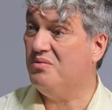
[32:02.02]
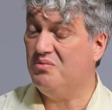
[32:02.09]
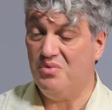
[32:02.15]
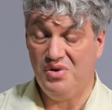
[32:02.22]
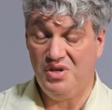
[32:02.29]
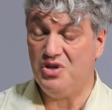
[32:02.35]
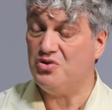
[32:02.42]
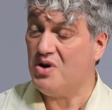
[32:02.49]

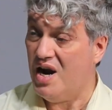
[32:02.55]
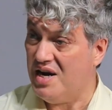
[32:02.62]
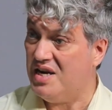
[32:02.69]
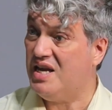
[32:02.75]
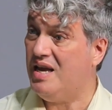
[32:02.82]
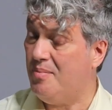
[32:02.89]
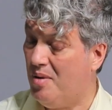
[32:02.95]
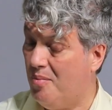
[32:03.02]
really trying
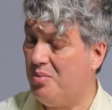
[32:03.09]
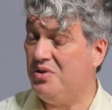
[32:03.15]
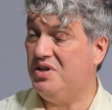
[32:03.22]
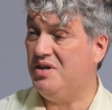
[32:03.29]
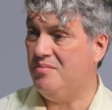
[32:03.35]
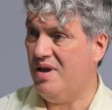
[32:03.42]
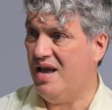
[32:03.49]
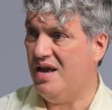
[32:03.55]
to keep up with the
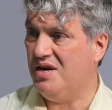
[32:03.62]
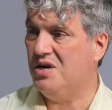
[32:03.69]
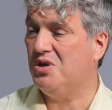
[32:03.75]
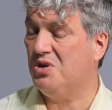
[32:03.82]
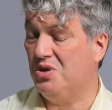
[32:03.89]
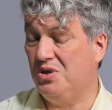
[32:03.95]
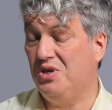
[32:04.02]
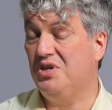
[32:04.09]
demand.
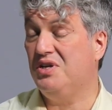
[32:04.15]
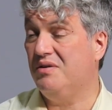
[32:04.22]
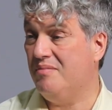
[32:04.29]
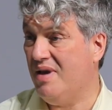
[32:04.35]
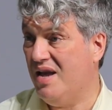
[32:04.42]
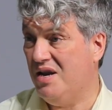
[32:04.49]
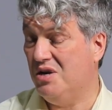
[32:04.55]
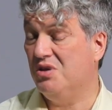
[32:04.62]
It's just that the
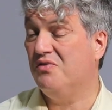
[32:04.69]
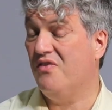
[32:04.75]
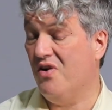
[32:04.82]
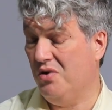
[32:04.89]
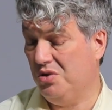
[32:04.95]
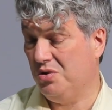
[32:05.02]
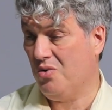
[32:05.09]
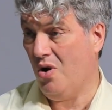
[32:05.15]
demand is
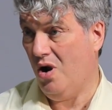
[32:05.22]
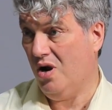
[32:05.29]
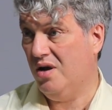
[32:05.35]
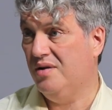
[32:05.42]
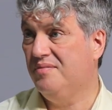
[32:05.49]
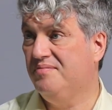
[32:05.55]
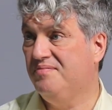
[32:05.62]
very strong.